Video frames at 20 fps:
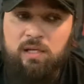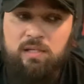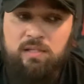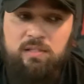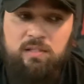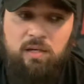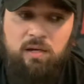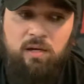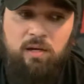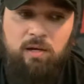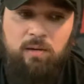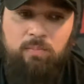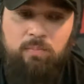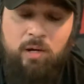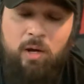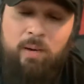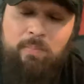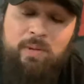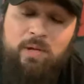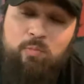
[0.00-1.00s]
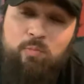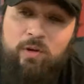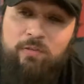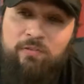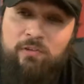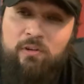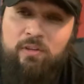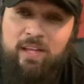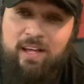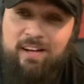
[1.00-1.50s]
I mean, we
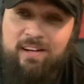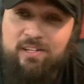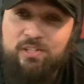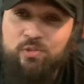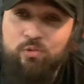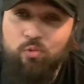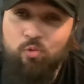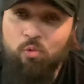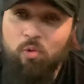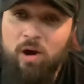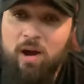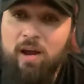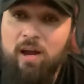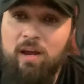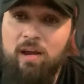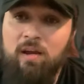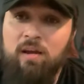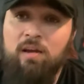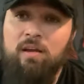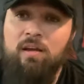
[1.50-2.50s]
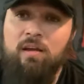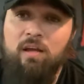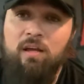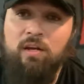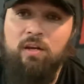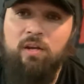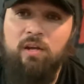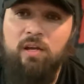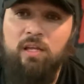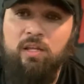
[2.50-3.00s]
feel that it's right
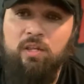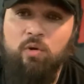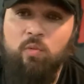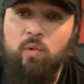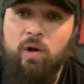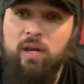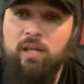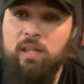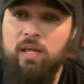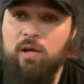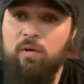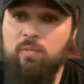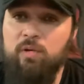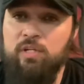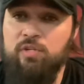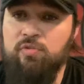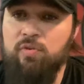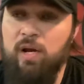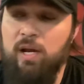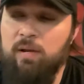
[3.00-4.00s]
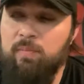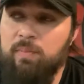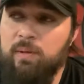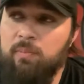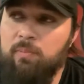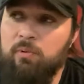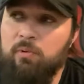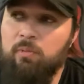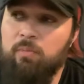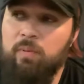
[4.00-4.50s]
in the way that we train
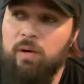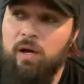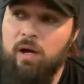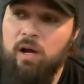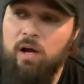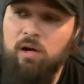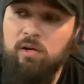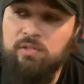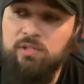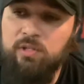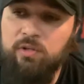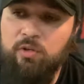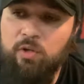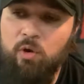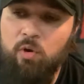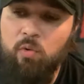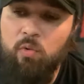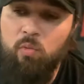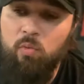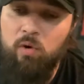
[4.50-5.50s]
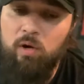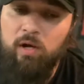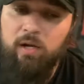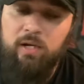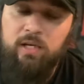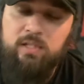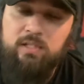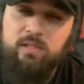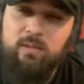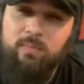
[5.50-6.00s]
people, but I also don't want
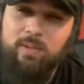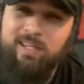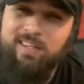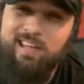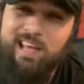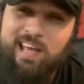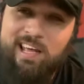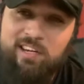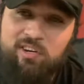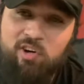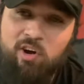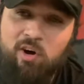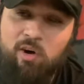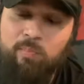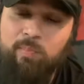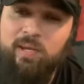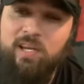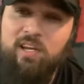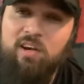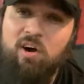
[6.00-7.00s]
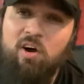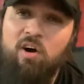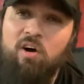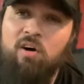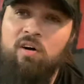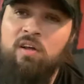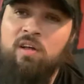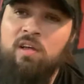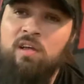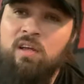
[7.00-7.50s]
it to be the end all be
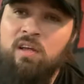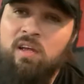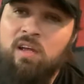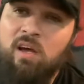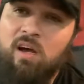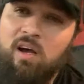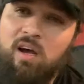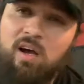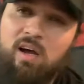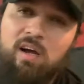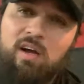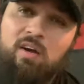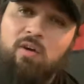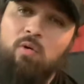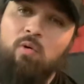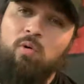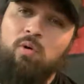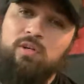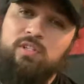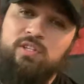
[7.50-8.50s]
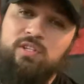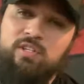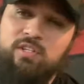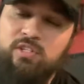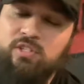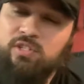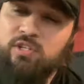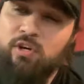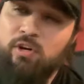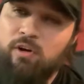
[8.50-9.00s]
all, or to
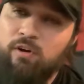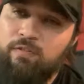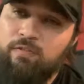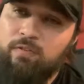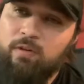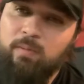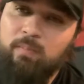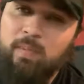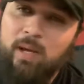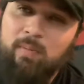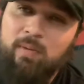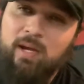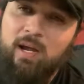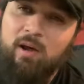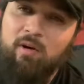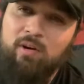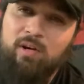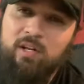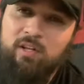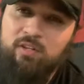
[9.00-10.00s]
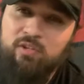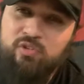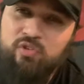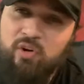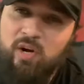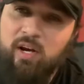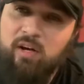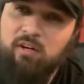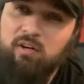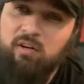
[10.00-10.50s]
deter from maybe how another
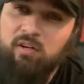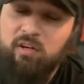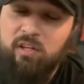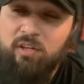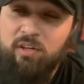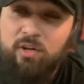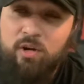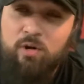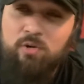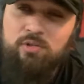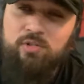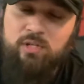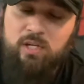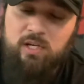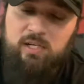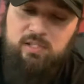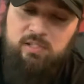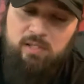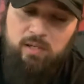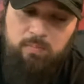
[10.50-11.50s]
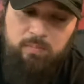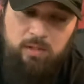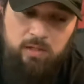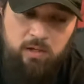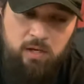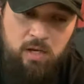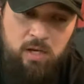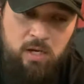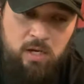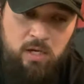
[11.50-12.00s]
trainer or another coach does
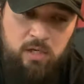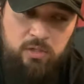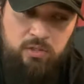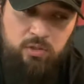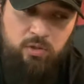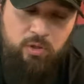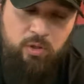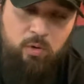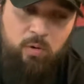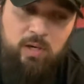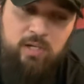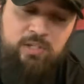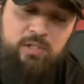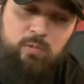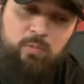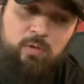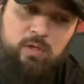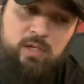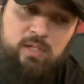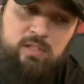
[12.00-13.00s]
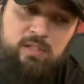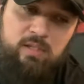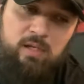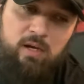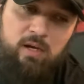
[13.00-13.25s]
something. So the question was